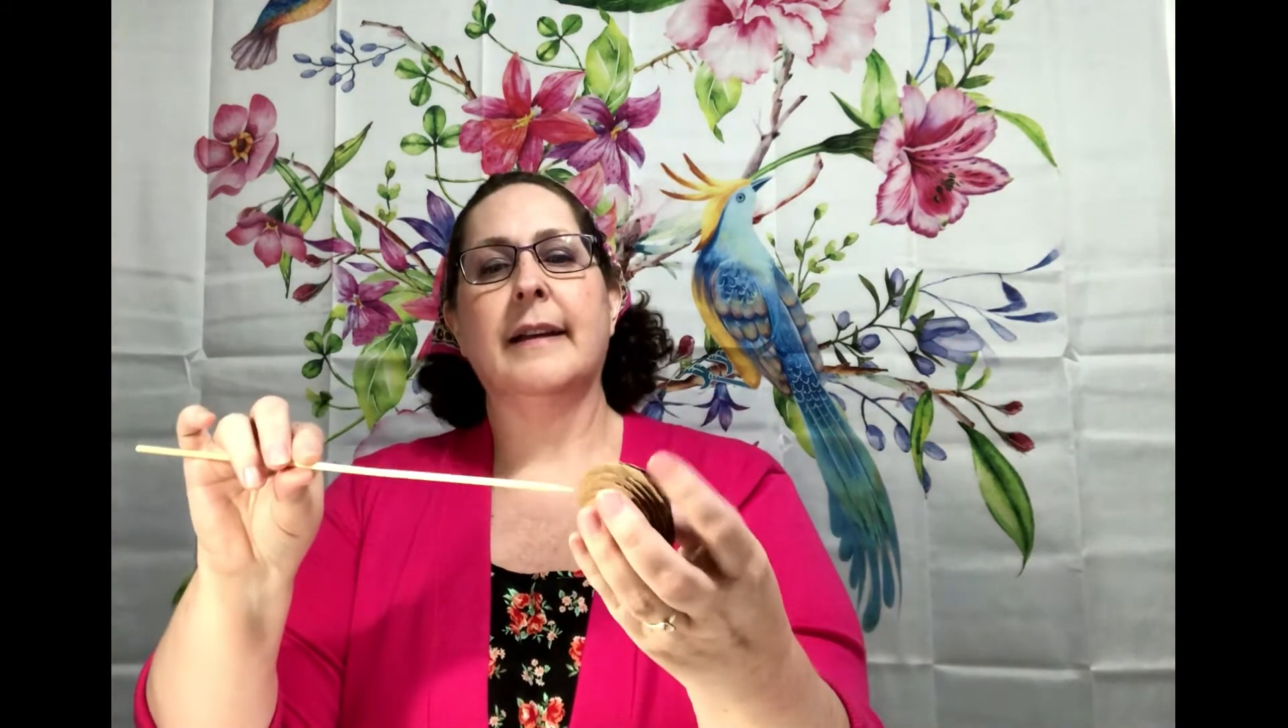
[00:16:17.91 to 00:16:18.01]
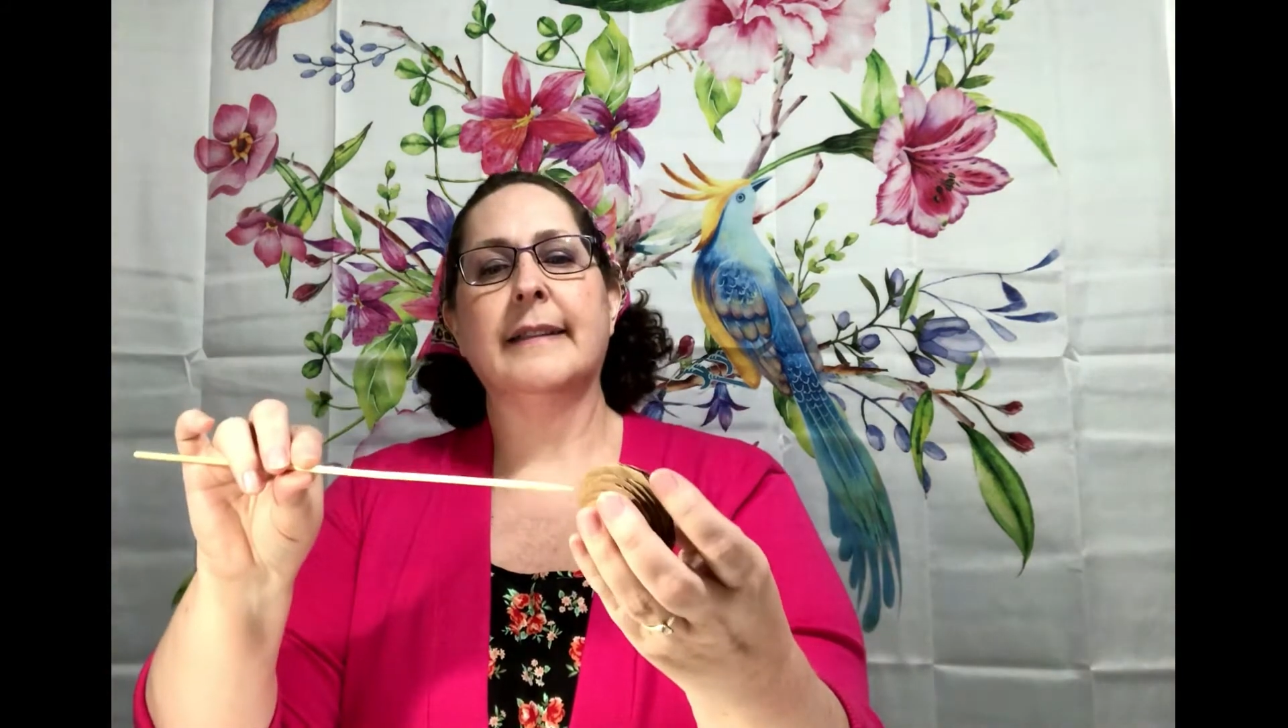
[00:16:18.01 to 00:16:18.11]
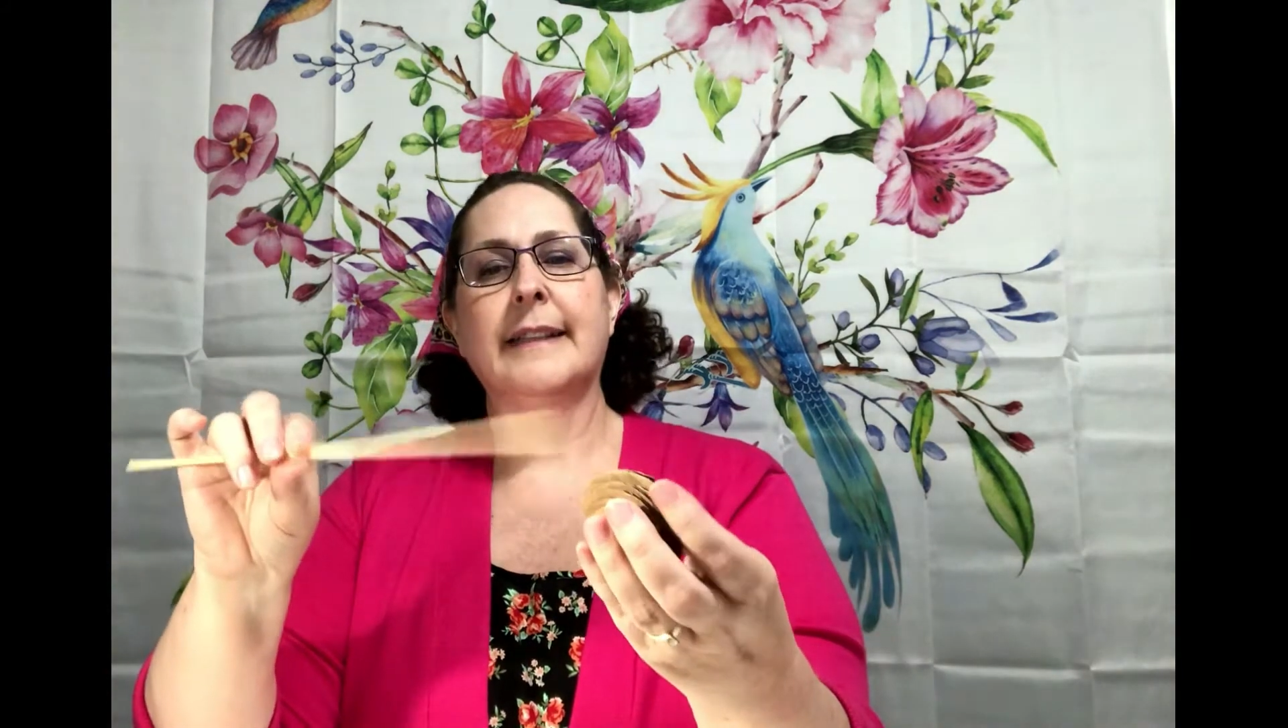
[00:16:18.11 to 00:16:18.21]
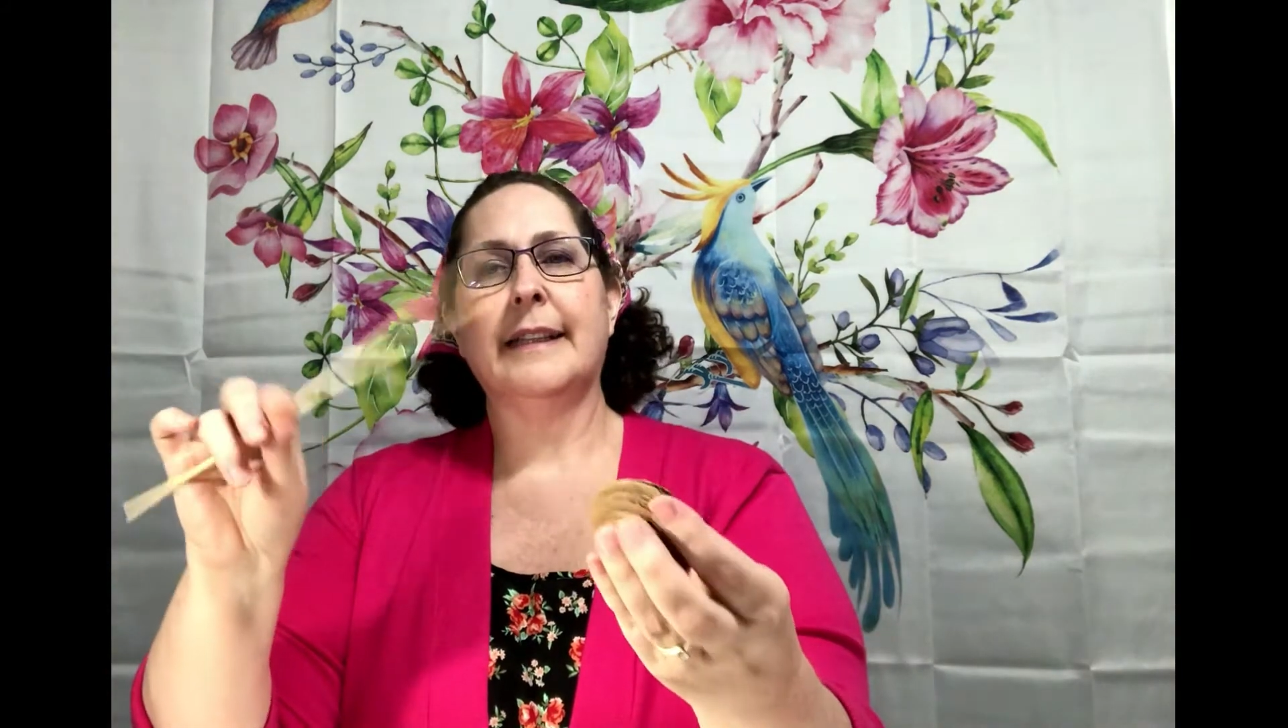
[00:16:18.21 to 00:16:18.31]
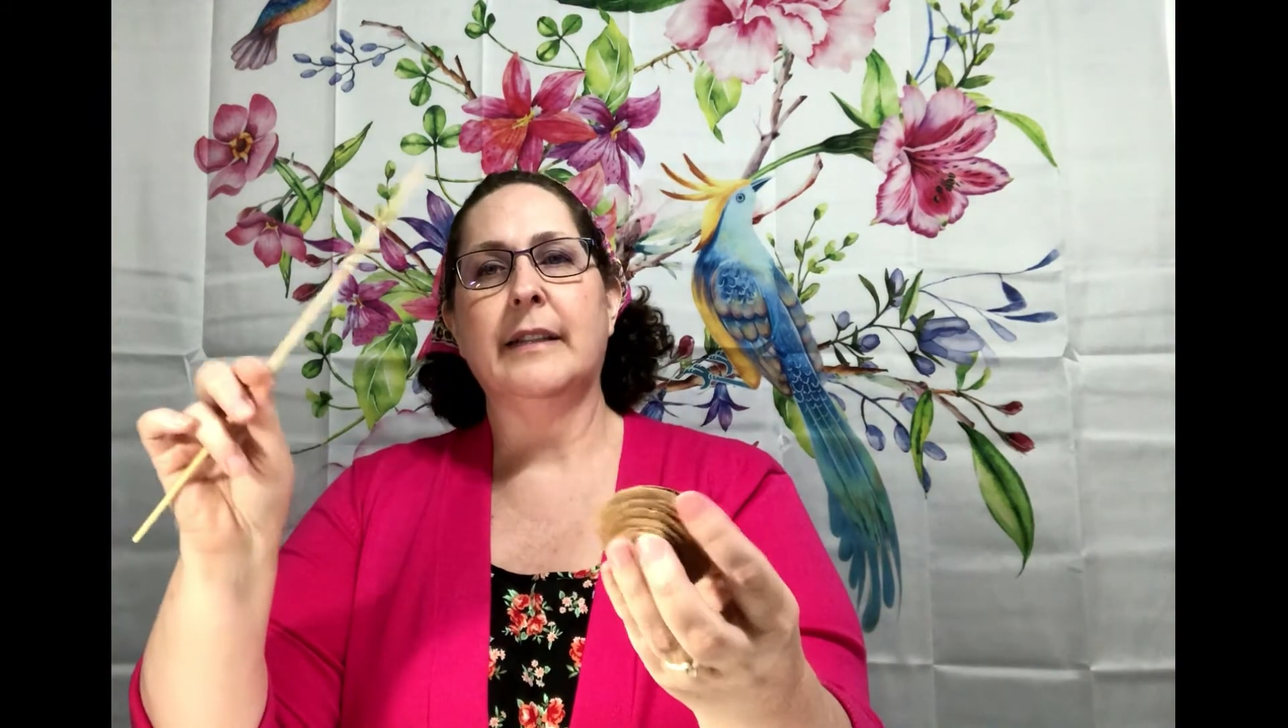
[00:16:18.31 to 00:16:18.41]

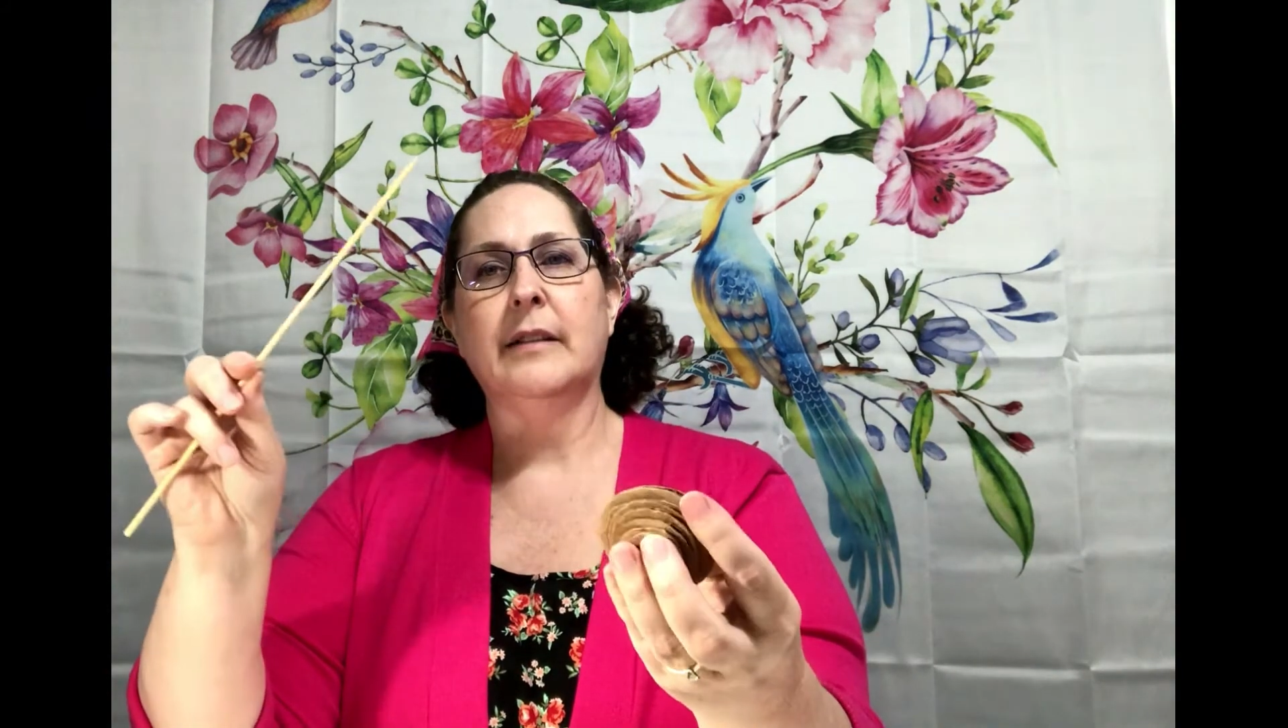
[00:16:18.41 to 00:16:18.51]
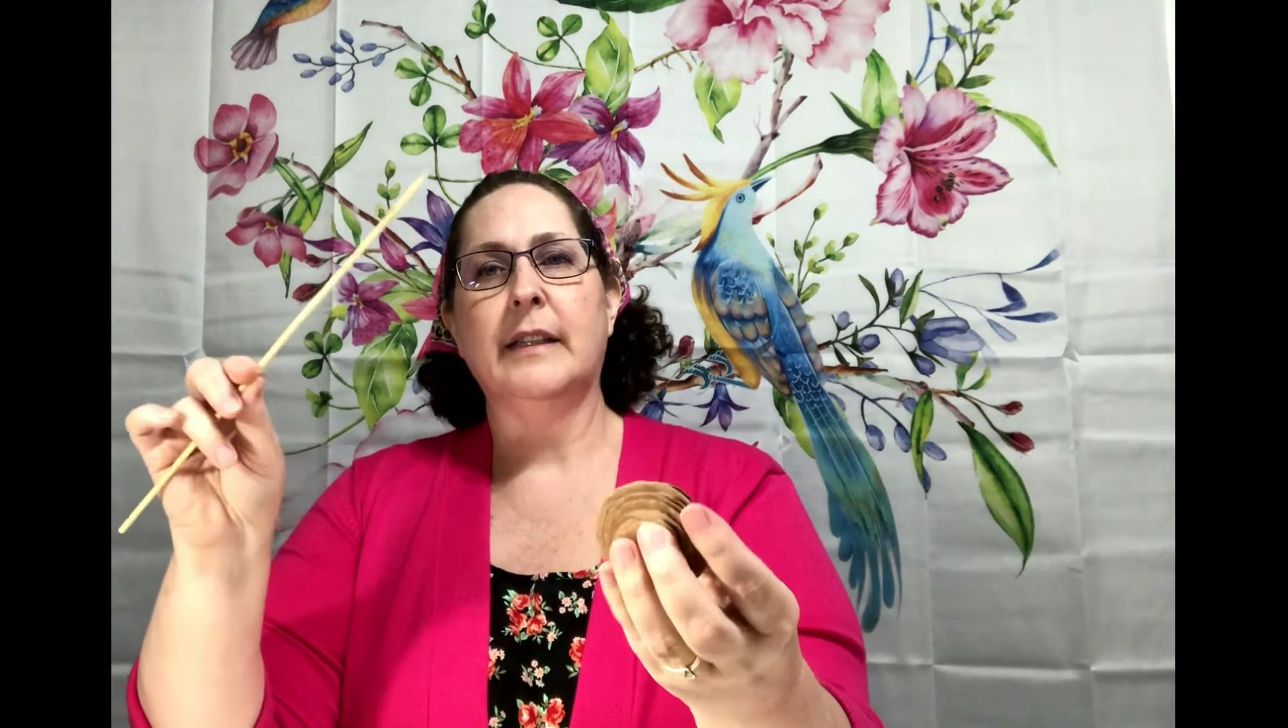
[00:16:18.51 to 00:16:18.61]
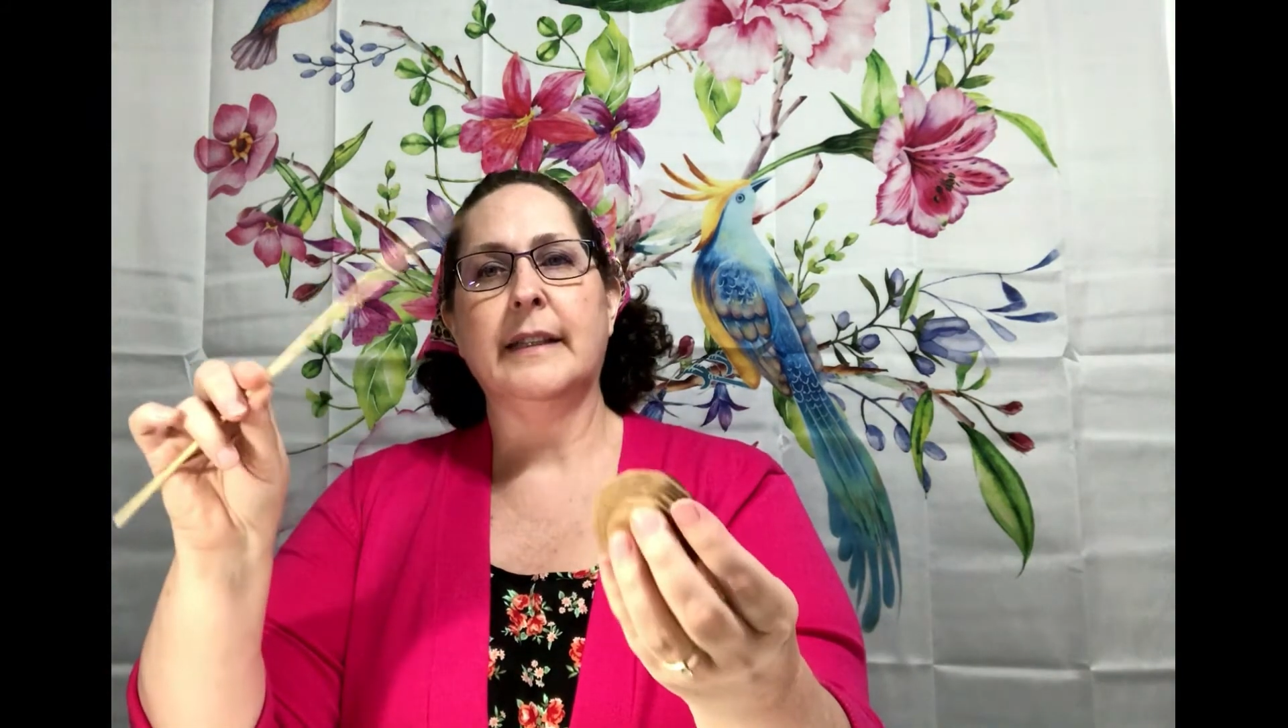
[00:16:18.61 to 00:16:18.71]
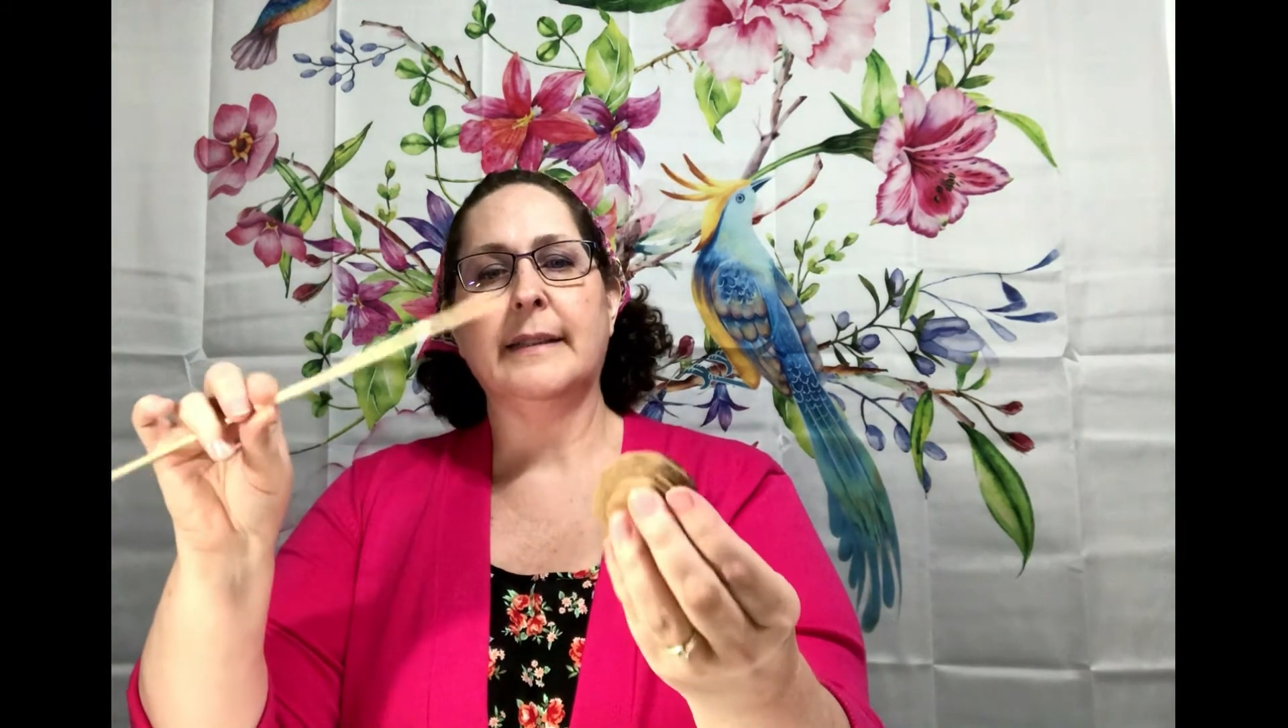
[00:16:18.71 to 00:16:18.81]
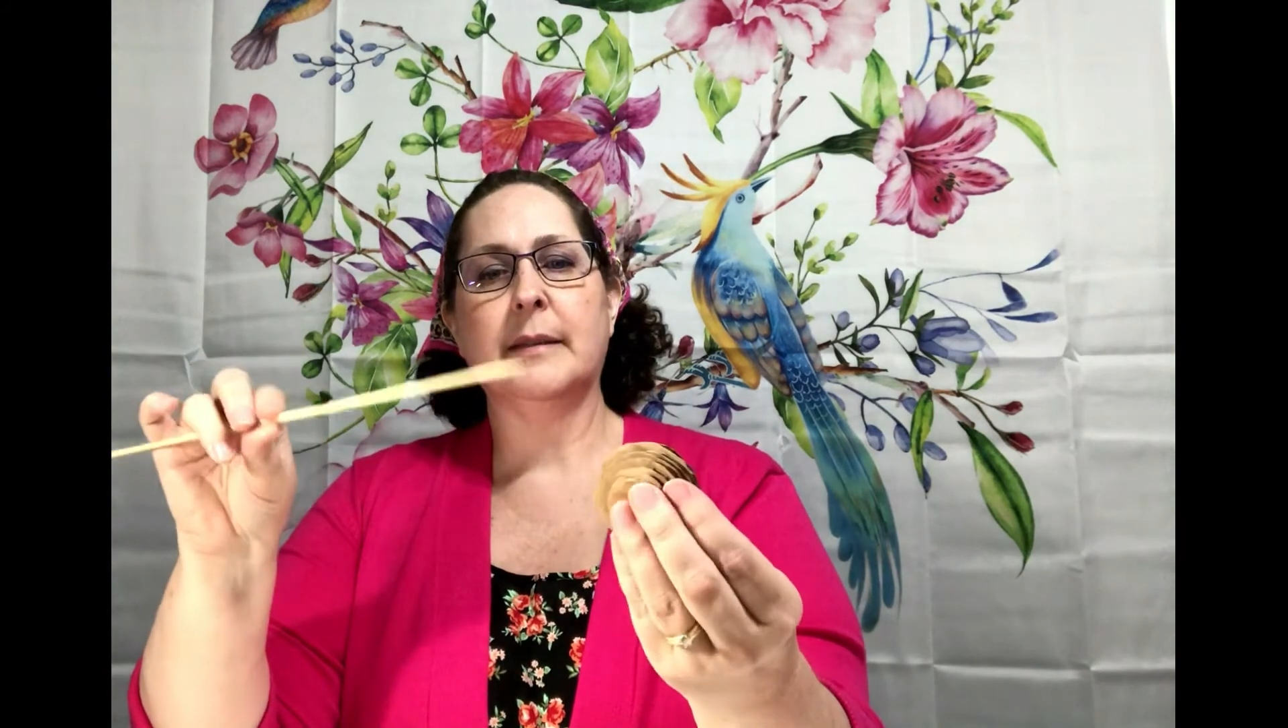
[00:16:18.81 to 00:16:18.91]
is I can get